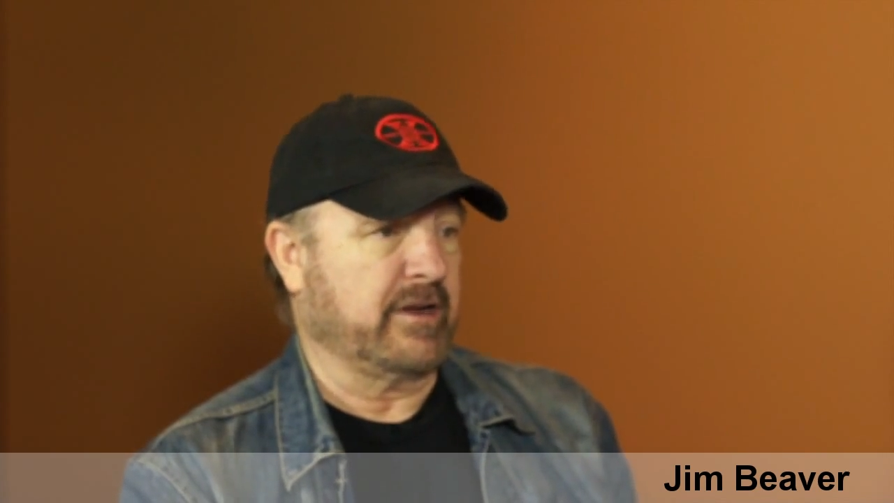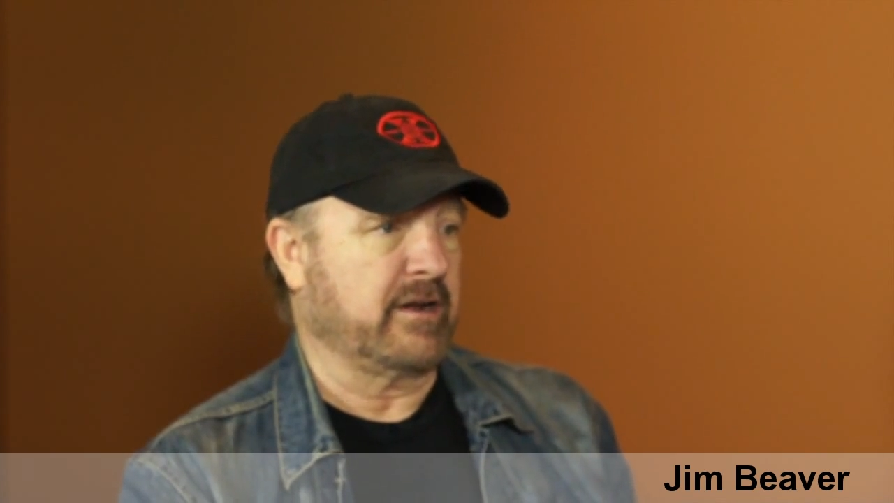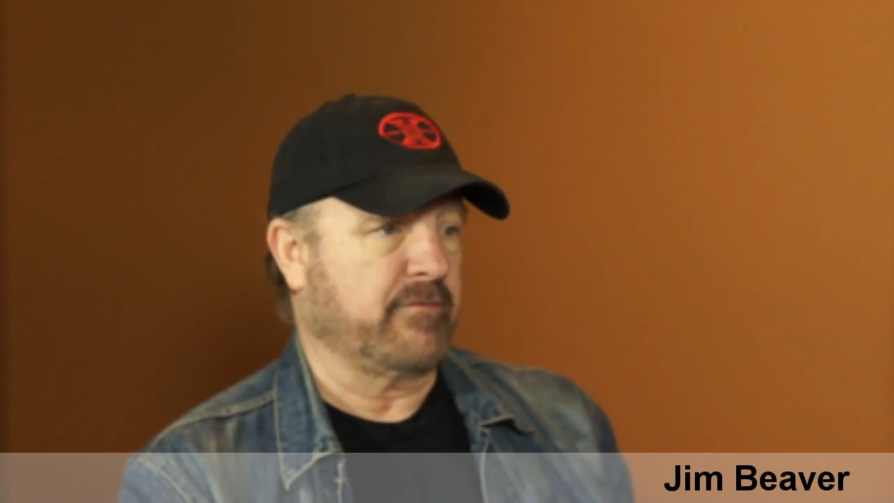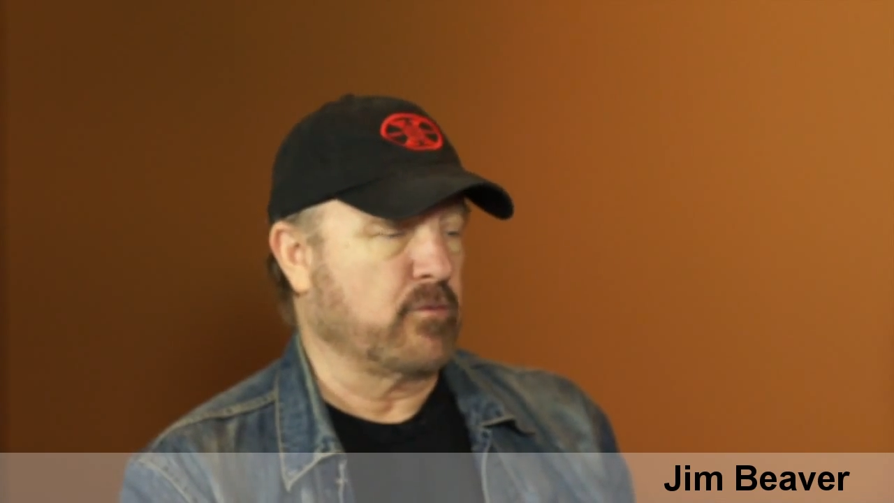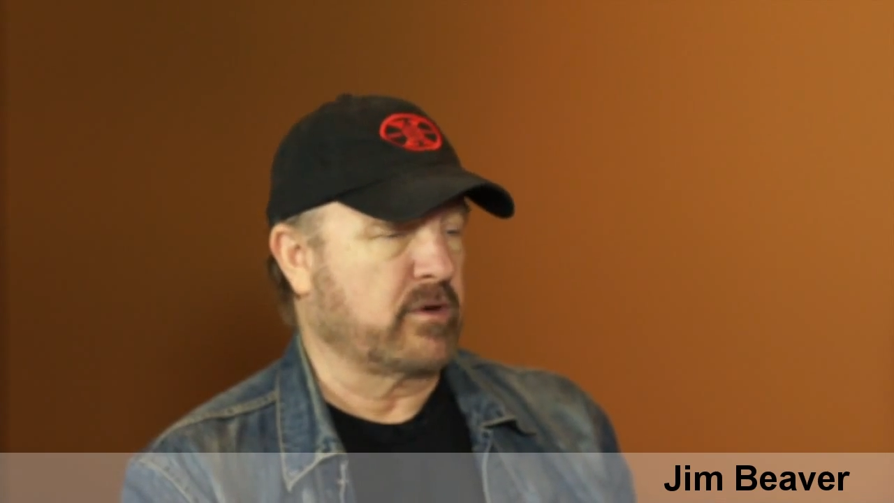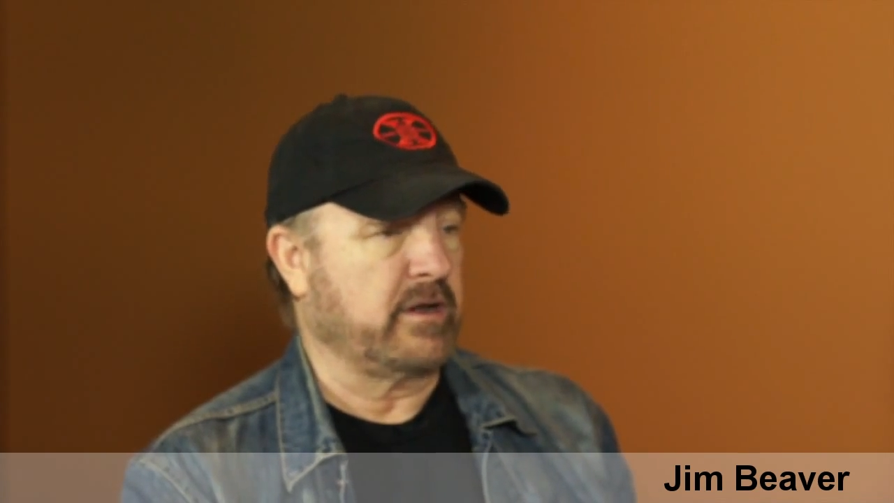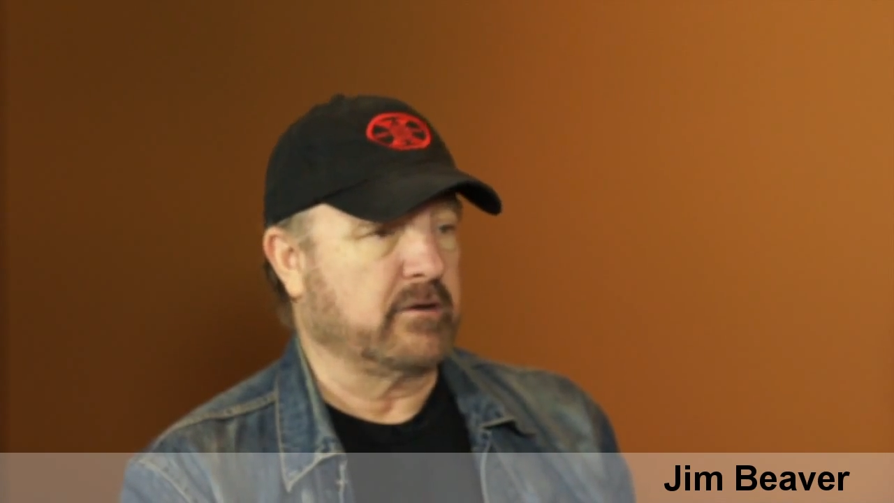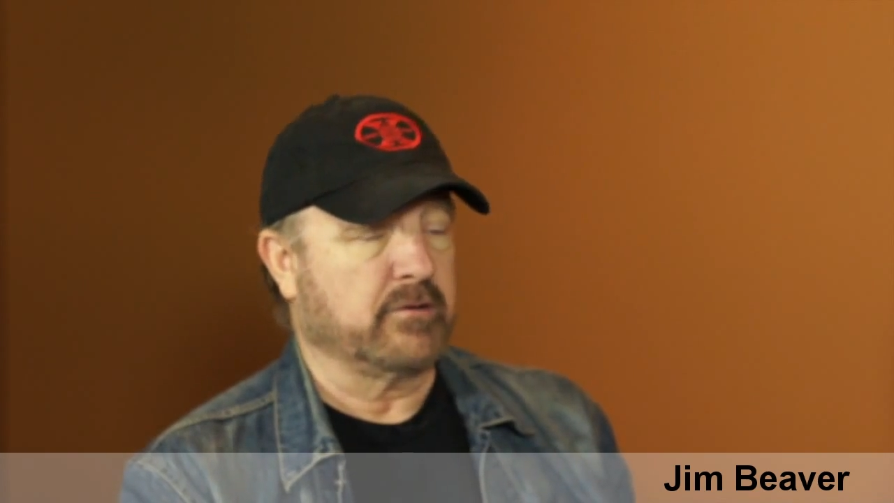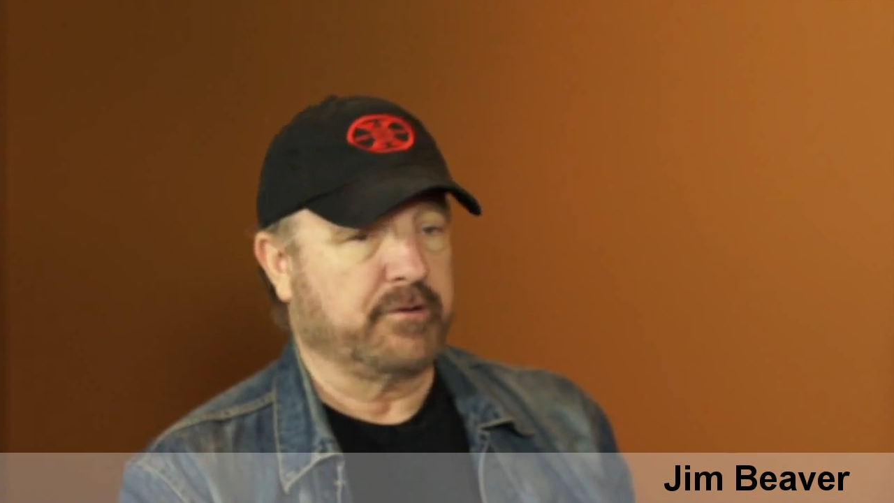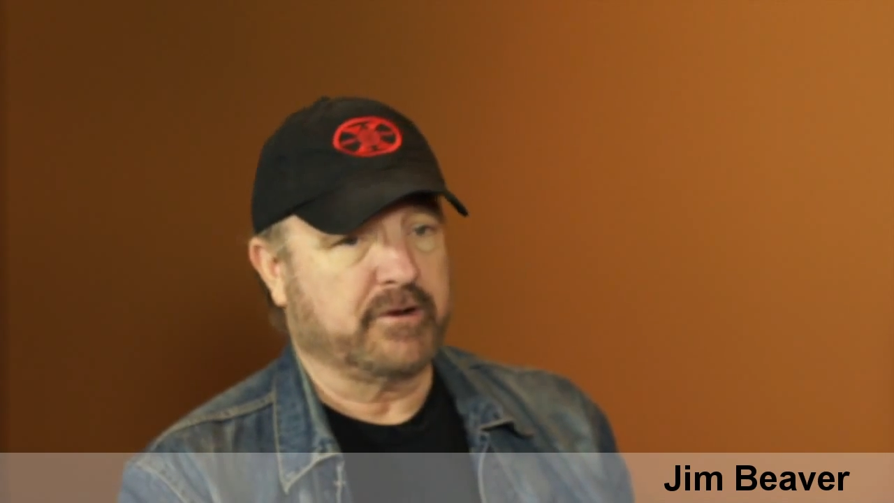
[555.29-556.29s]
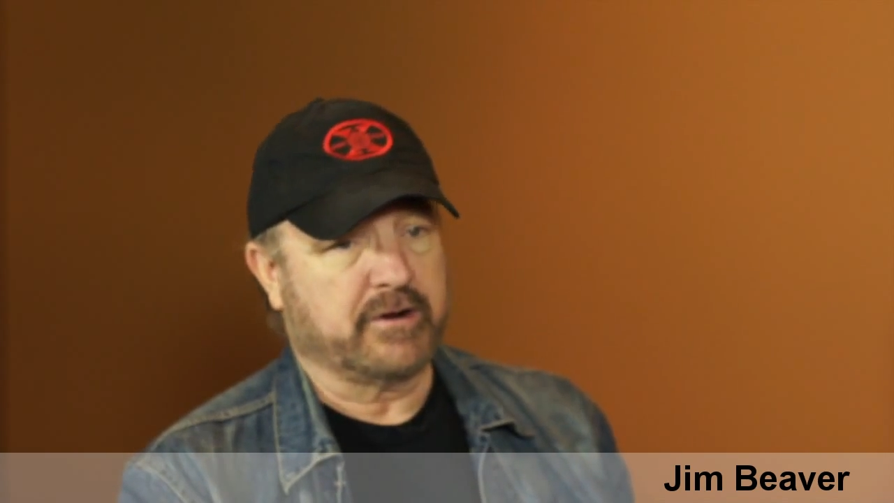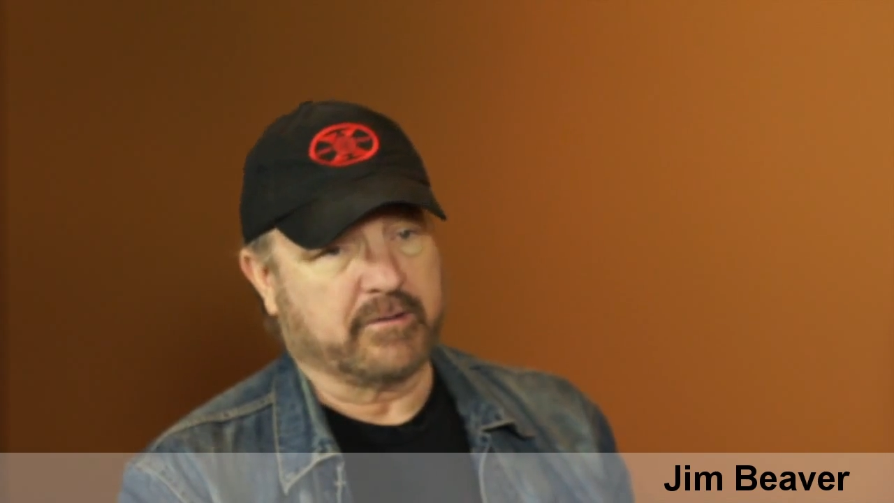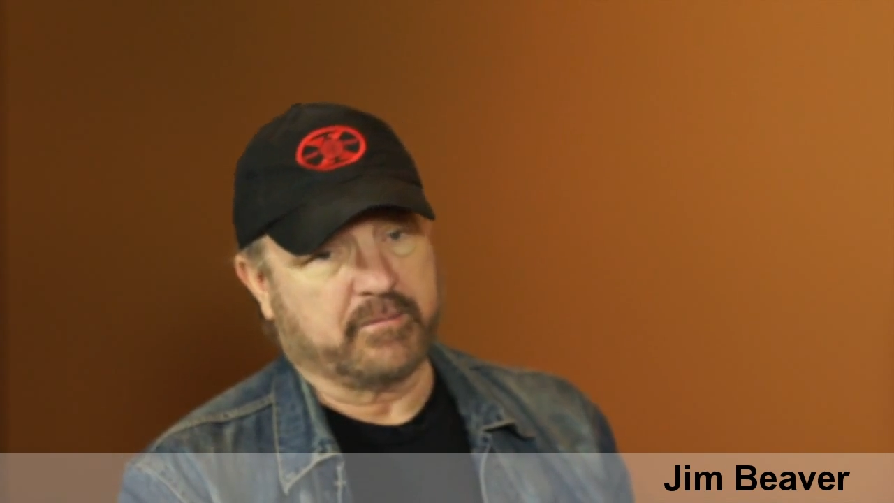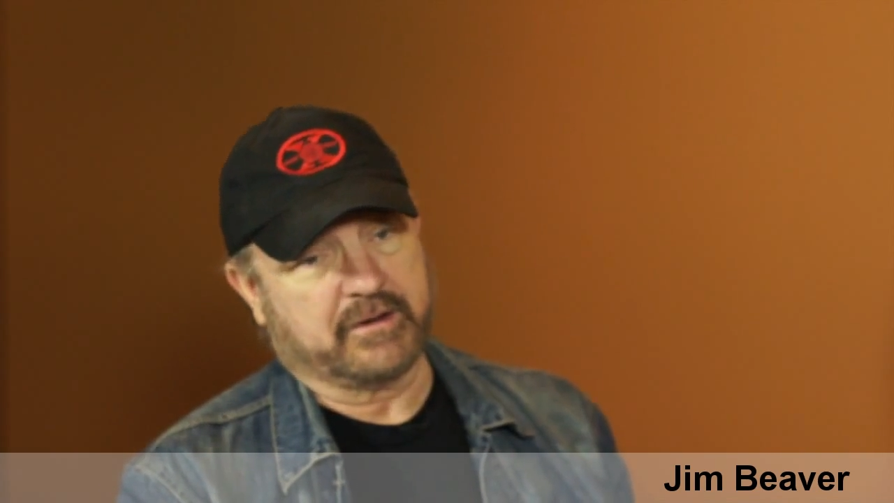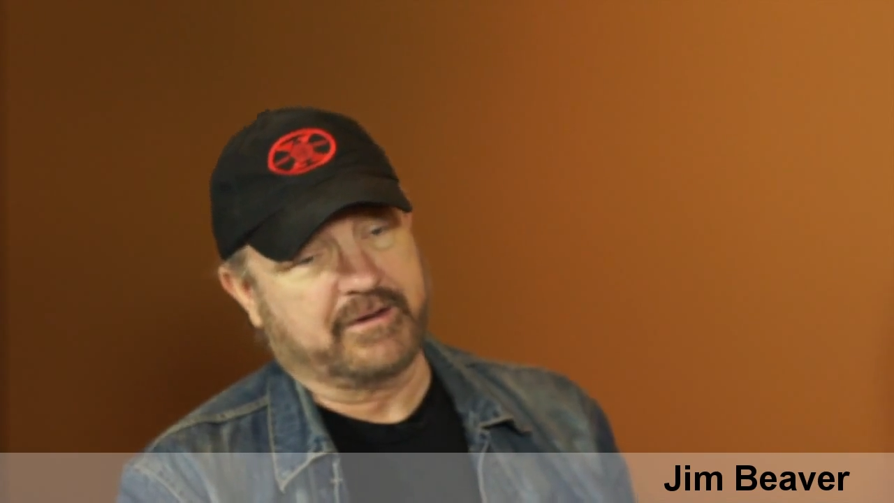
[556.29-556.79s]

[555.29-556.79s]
I got a 14-year-old daughter.